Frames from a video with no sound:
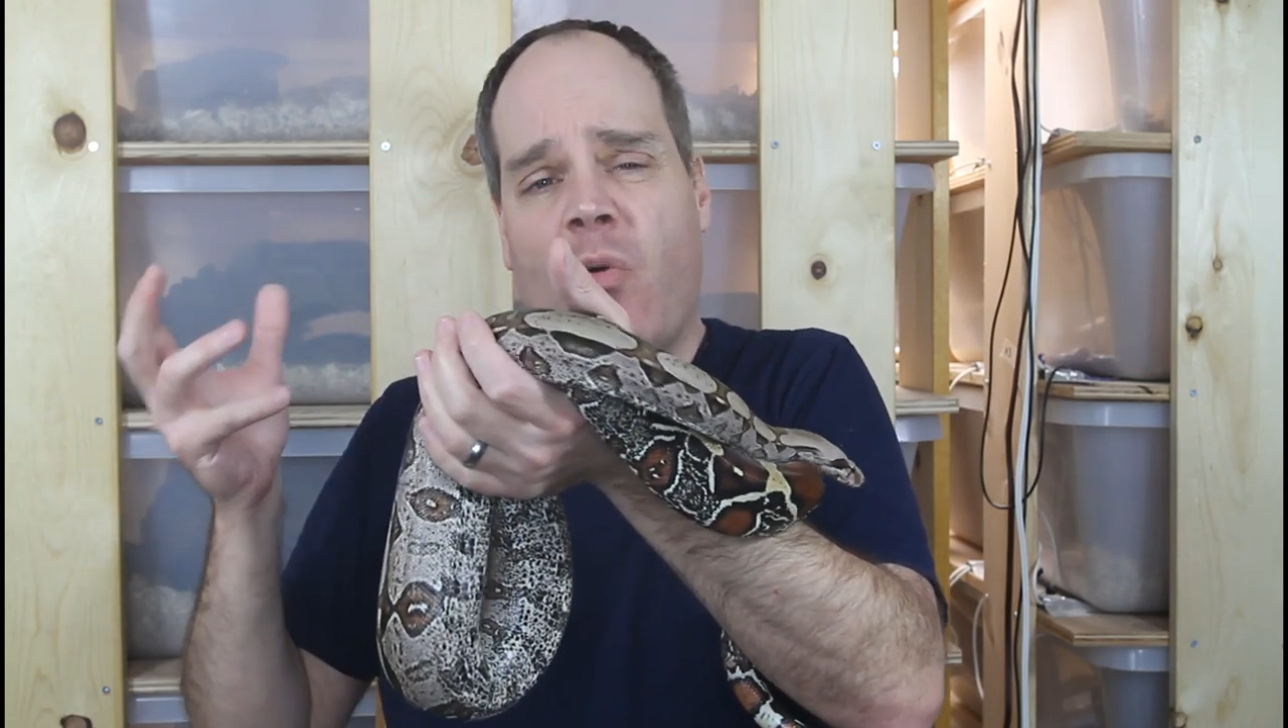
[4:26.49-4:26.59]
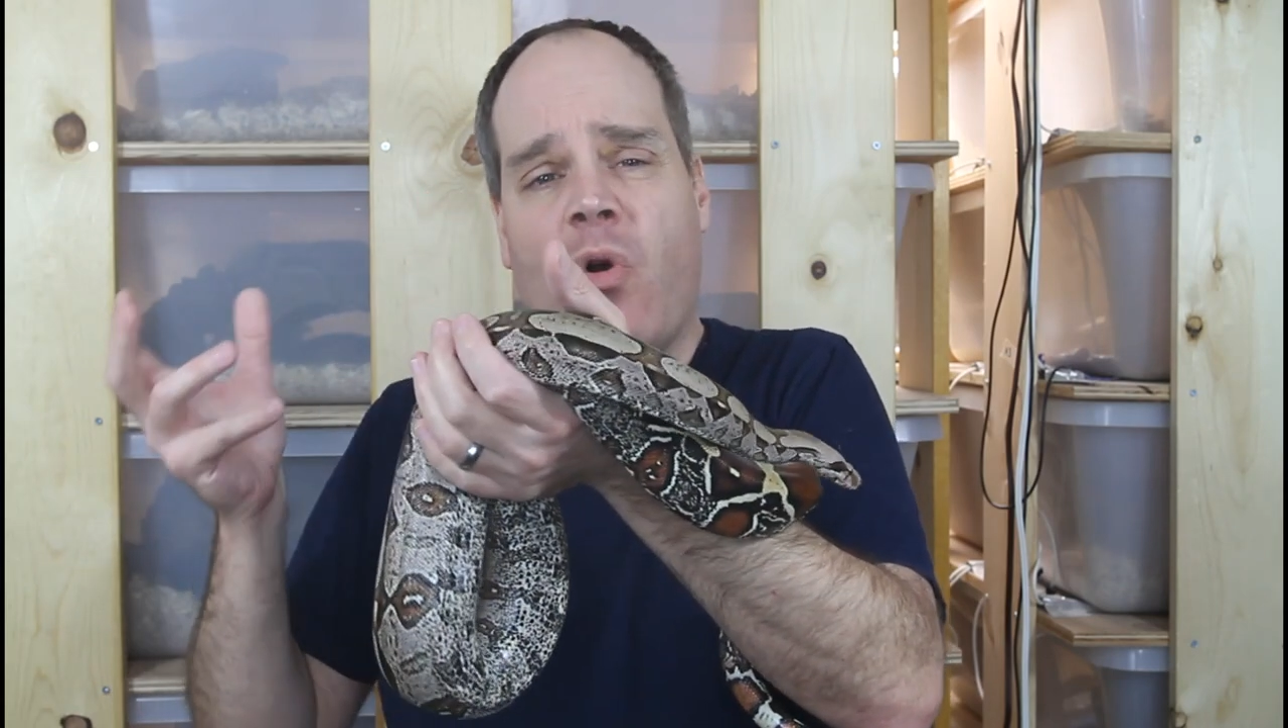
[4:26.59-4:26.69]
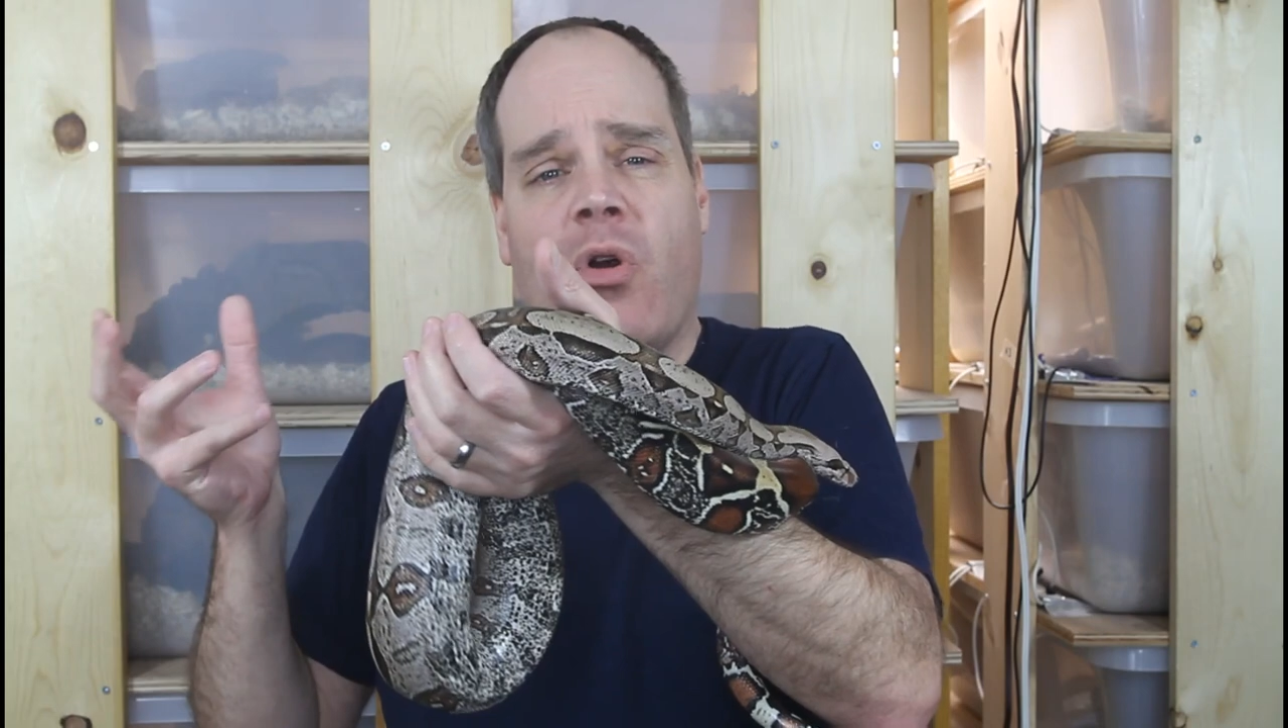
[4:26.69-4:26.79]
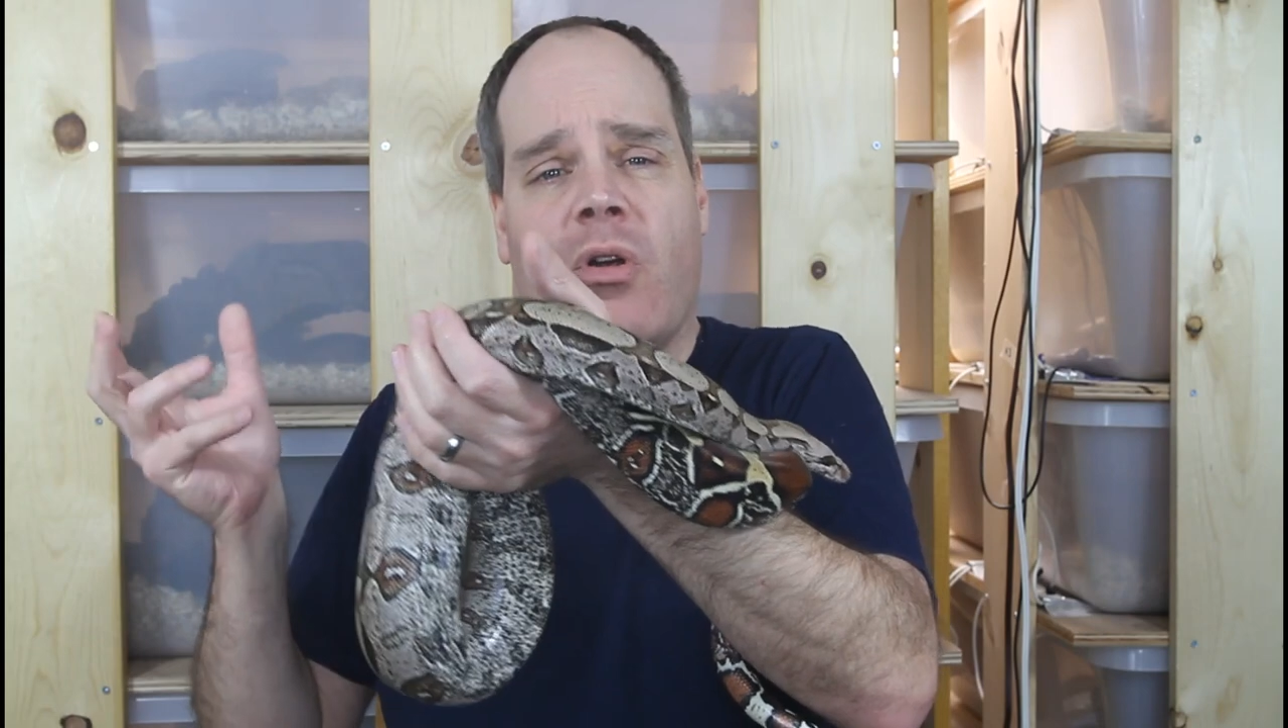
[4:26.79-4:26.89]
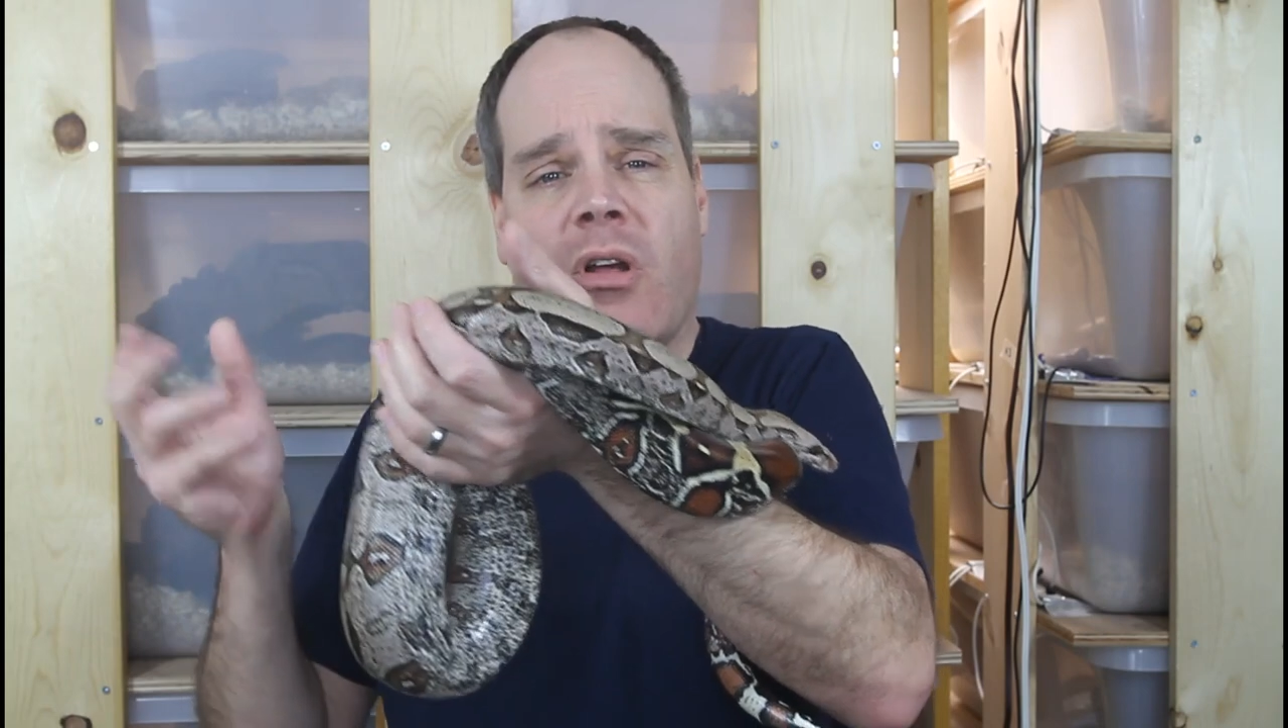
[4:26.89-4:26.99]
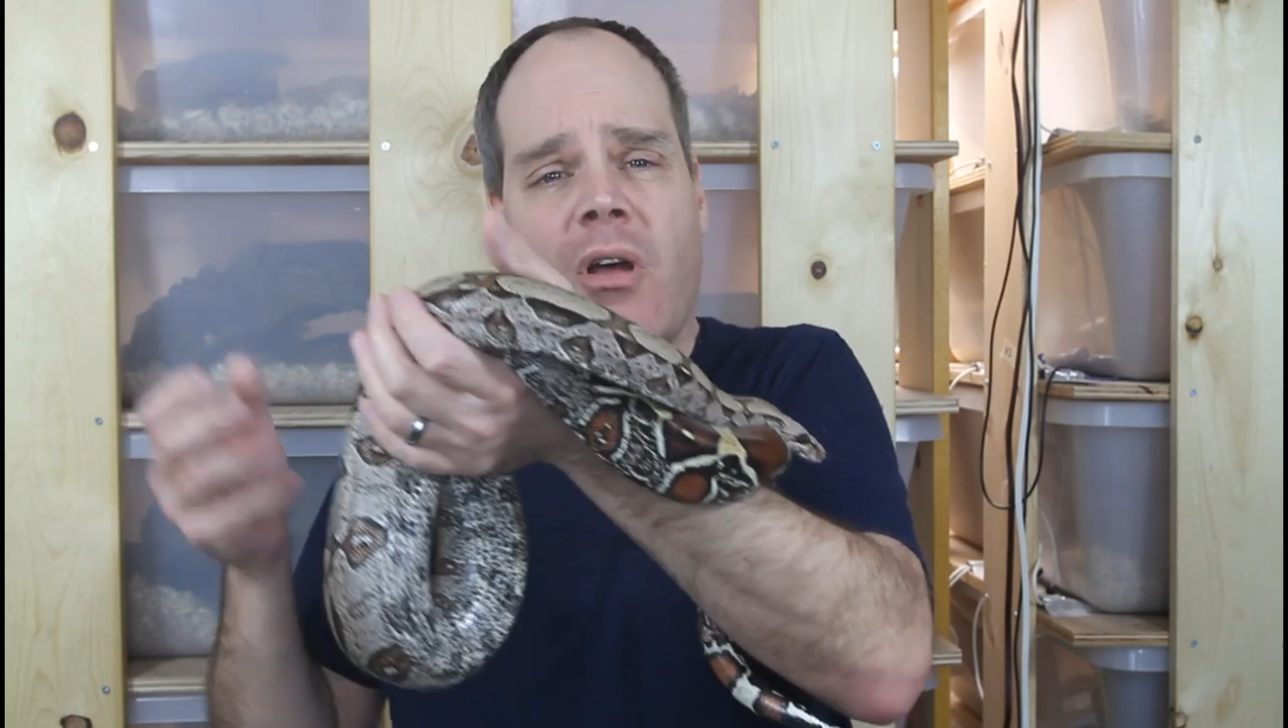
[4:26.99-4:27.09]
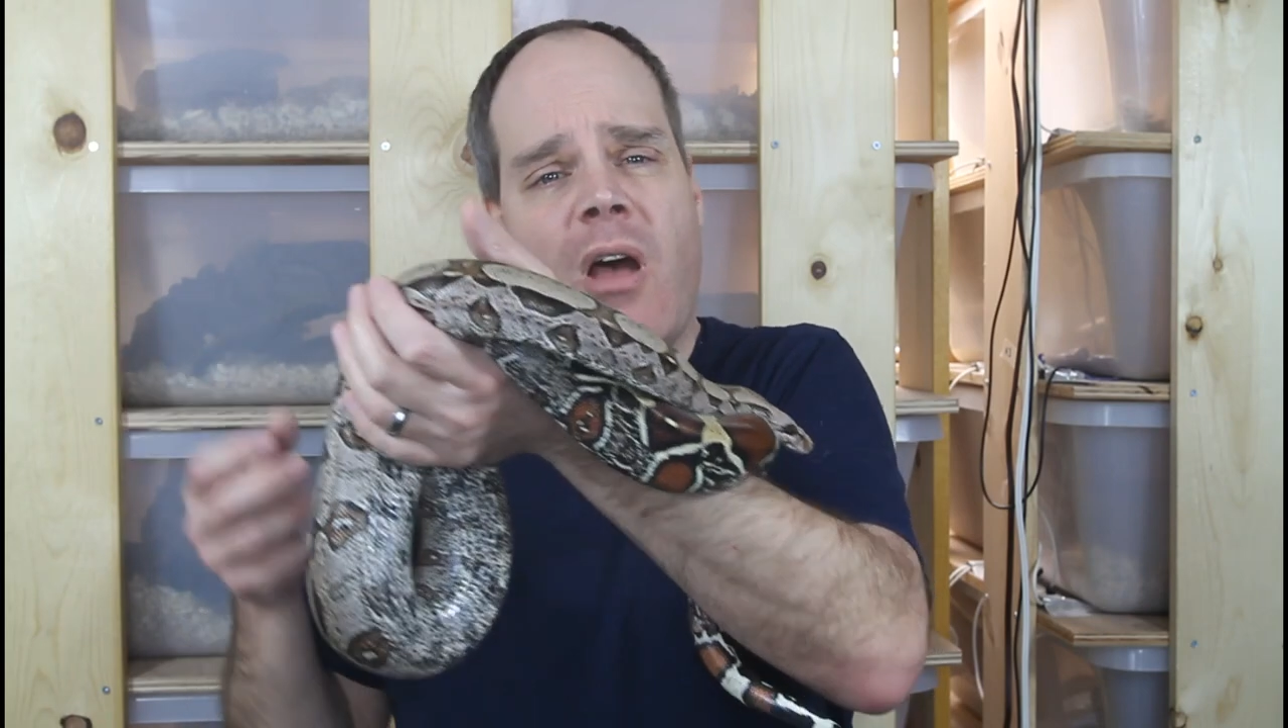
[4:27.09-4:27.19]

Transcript: were